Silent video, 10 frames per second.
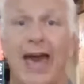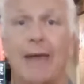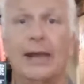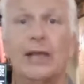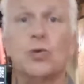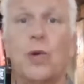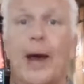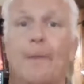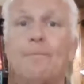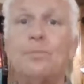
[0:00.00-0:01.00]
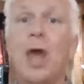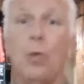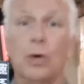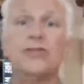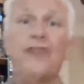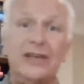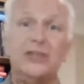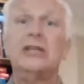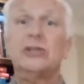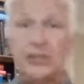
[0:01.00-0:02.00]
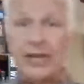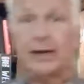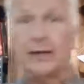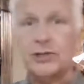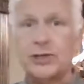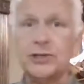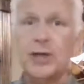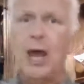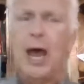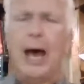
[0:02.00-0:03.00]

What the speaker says: family as well was facing sicknesses.